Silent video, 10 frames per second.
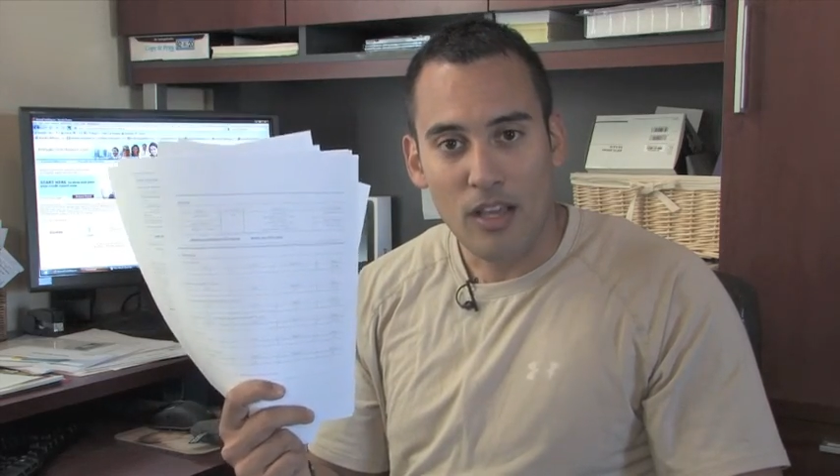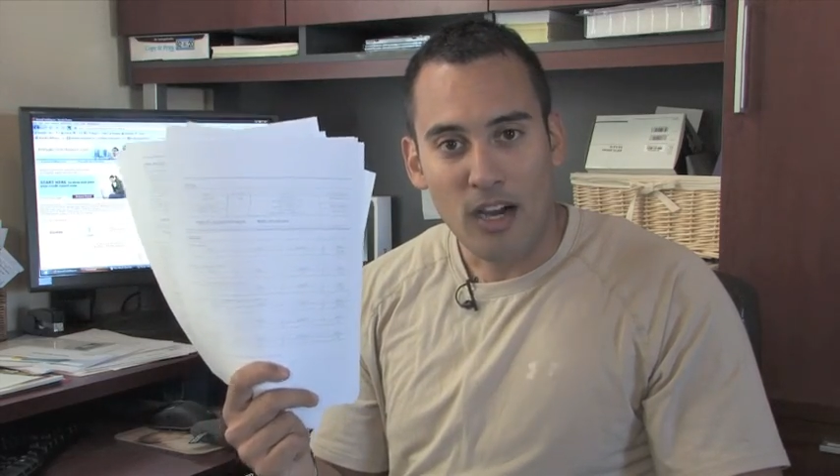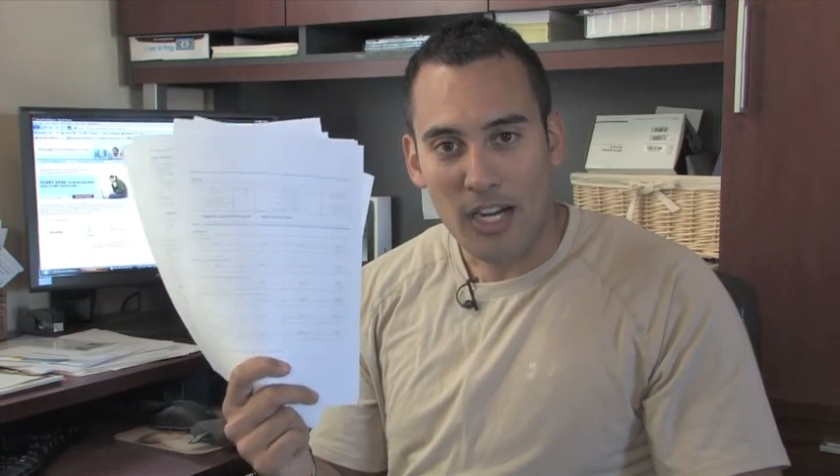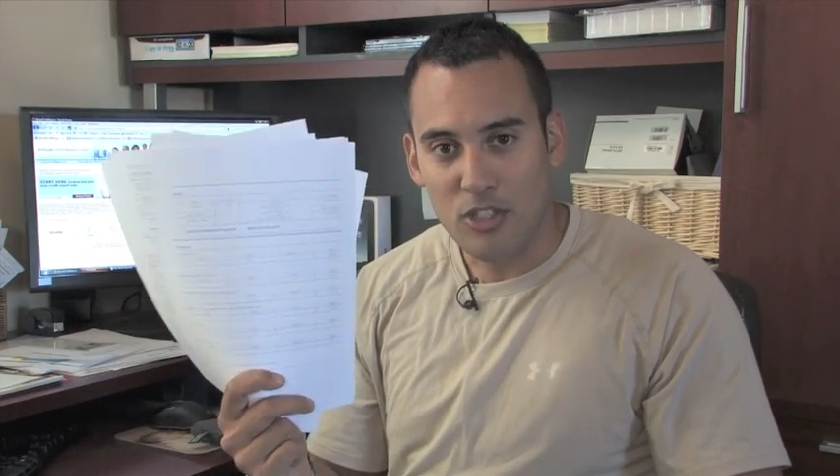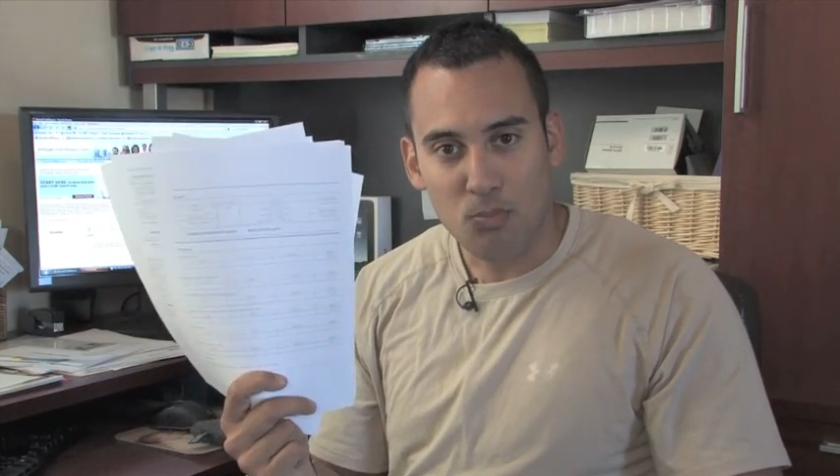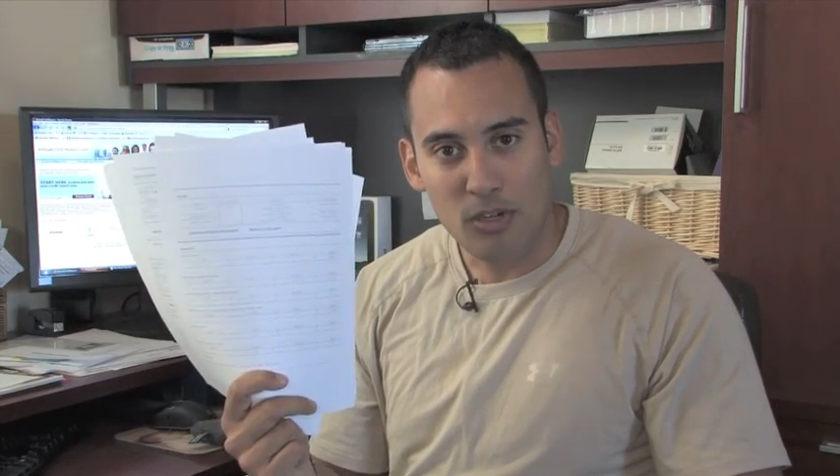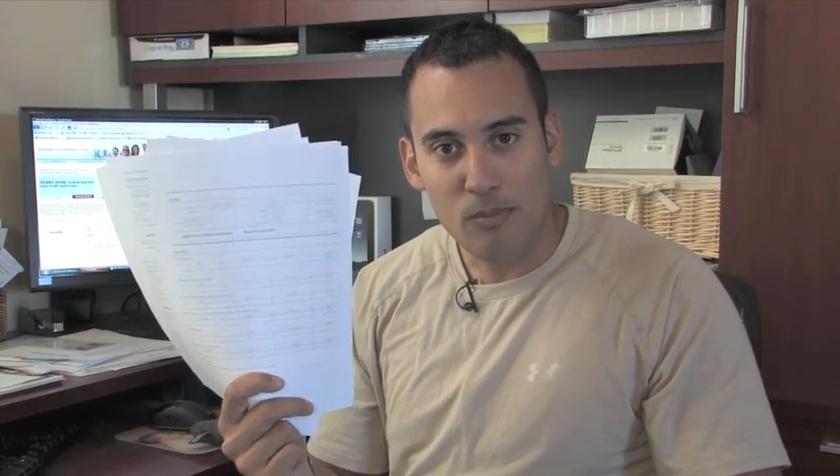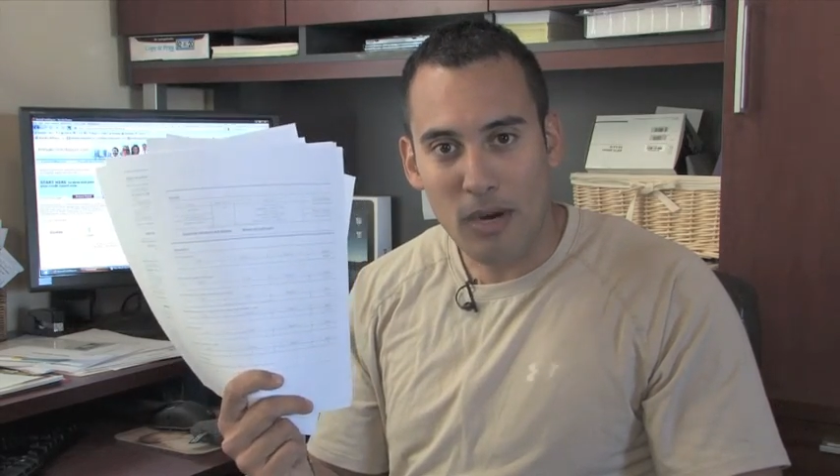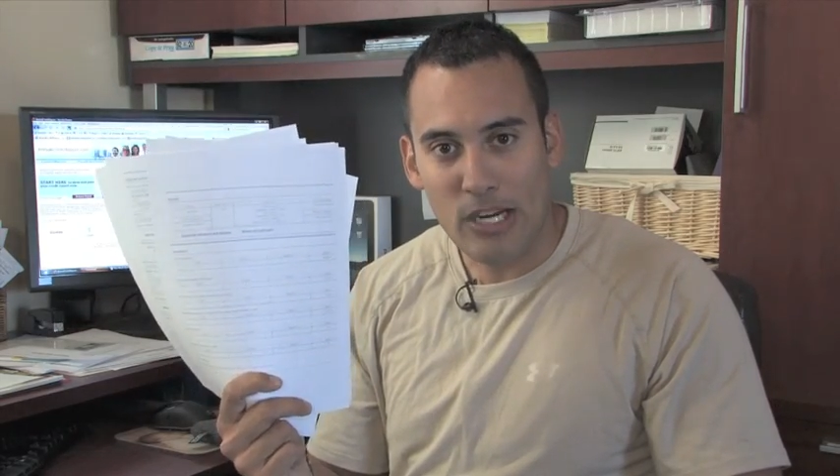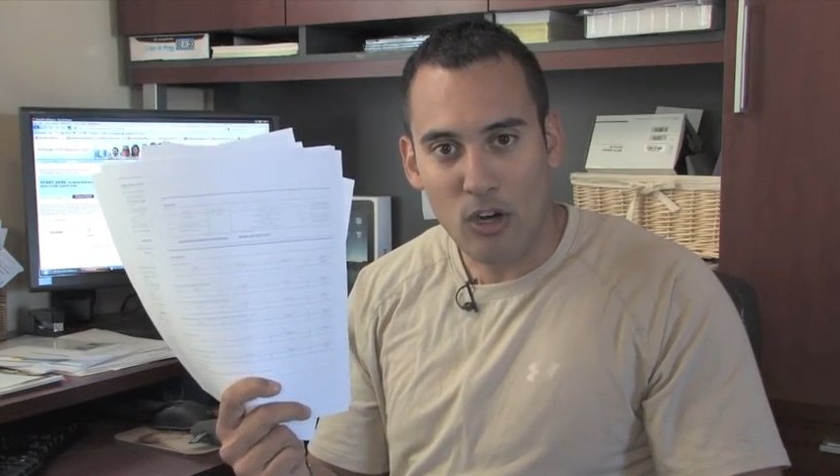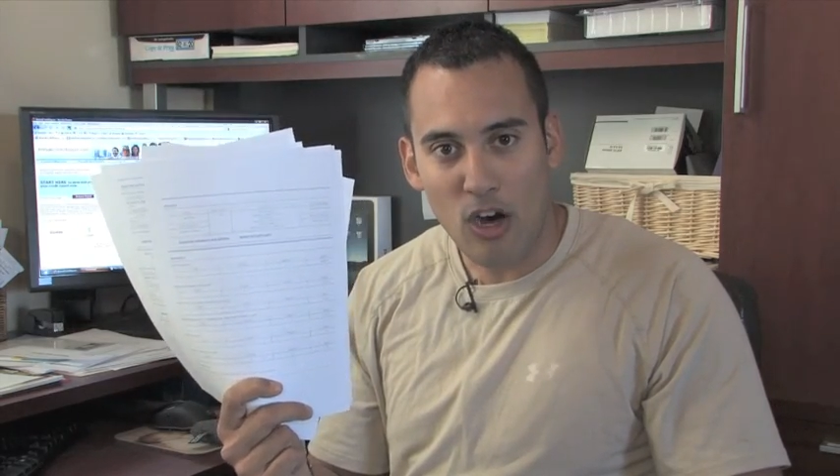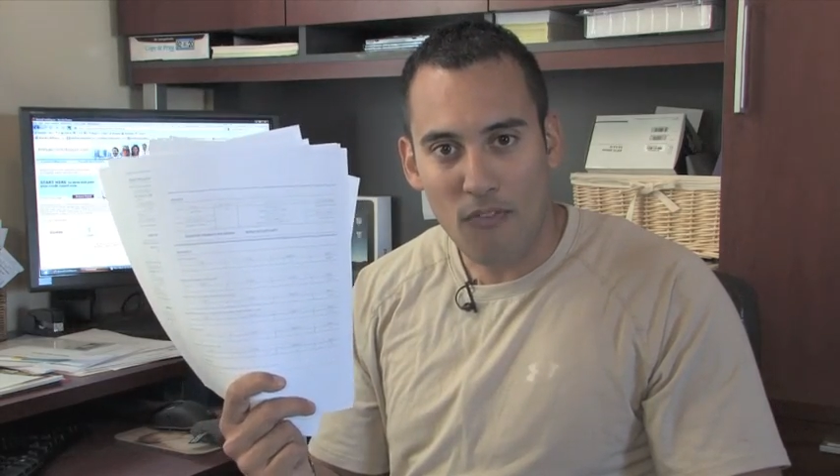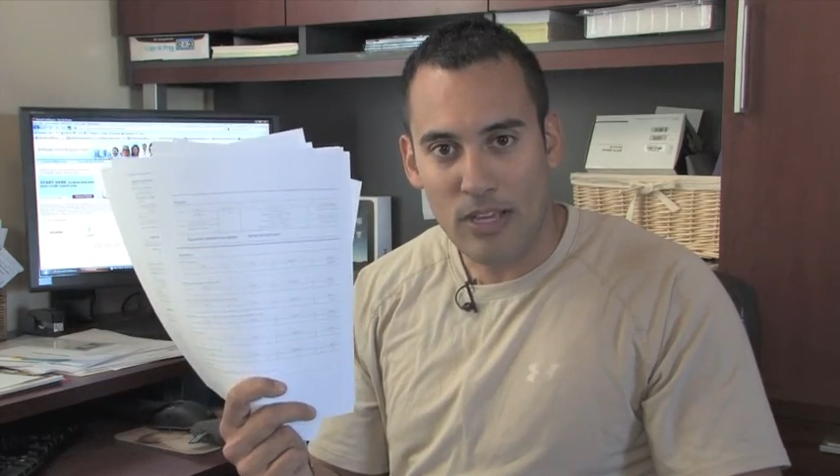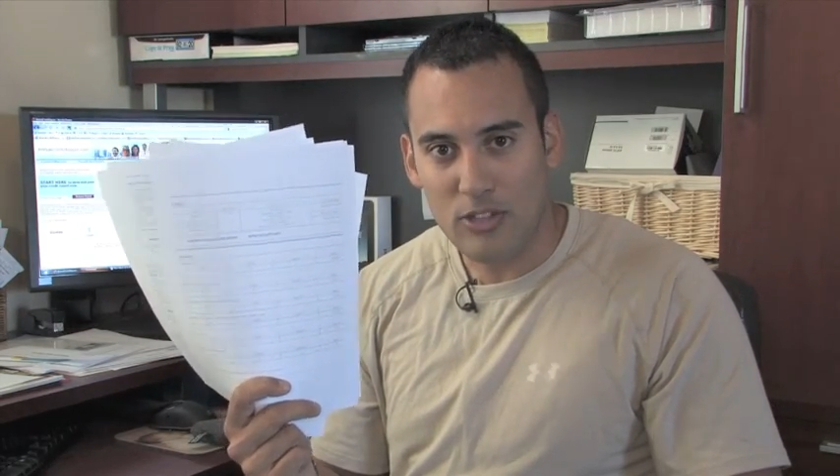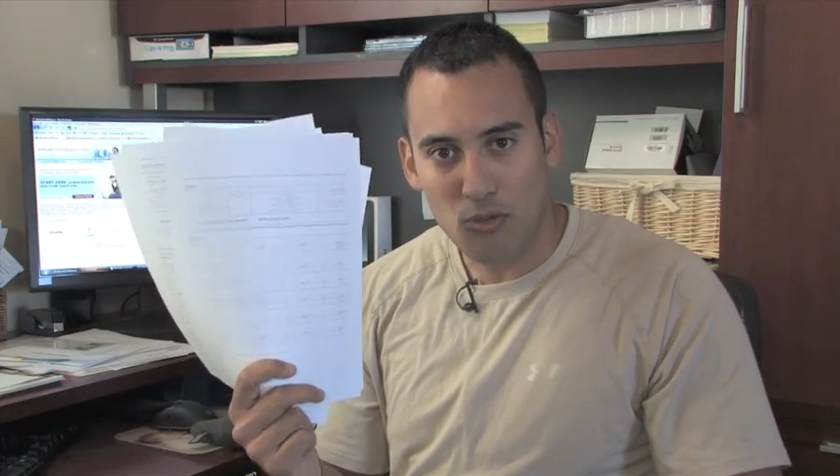I just printed mine off.
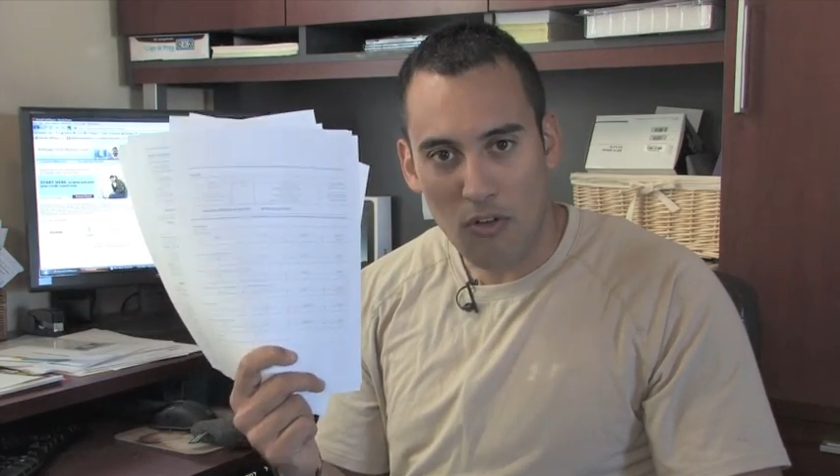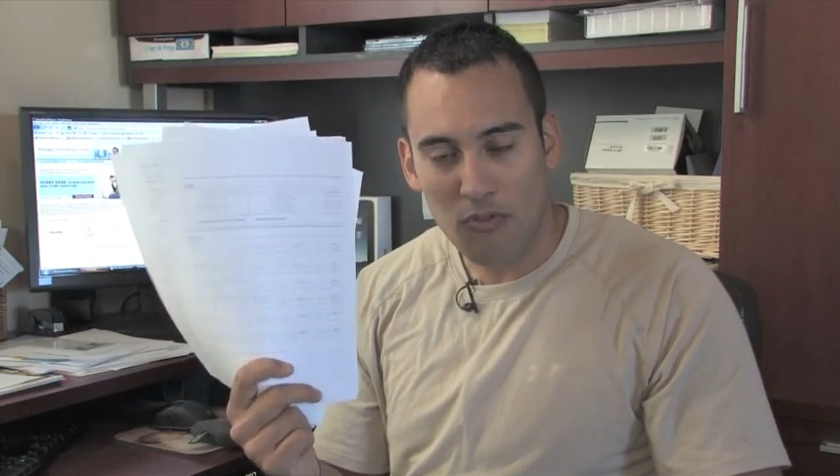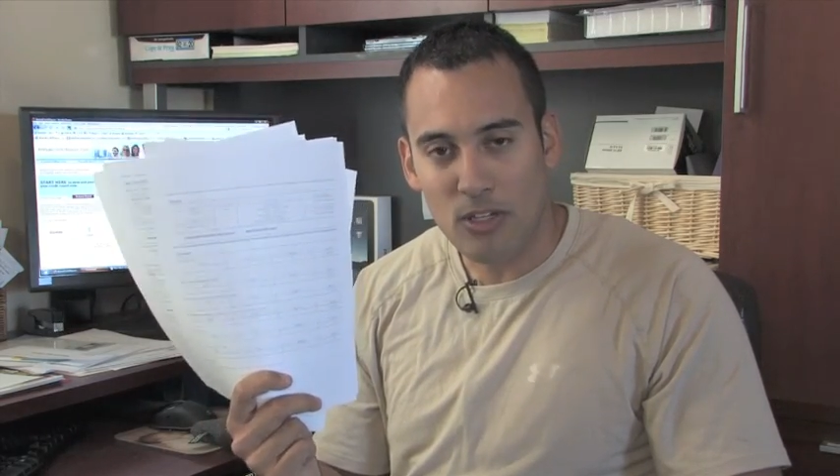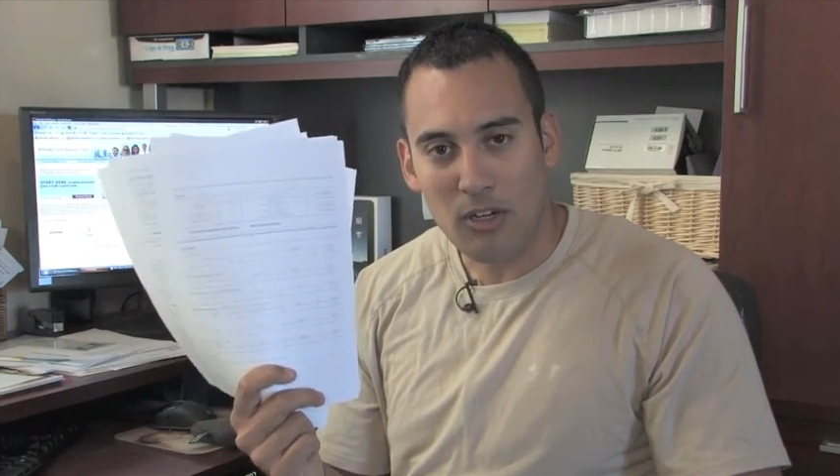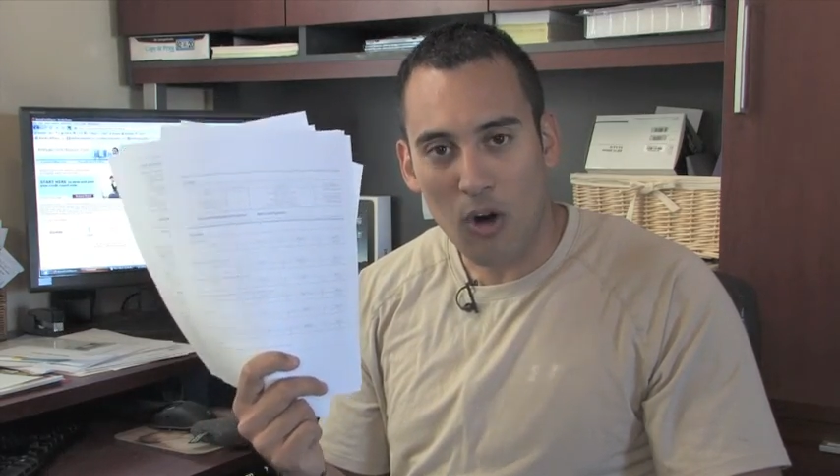It's roughly